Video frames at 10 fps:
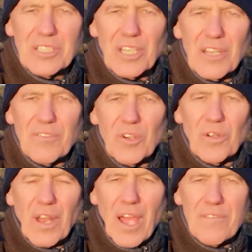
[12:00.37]
to live
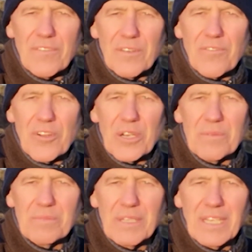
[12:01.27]
your life of
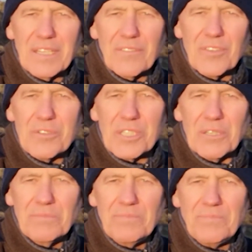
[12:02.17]
freedom in the future.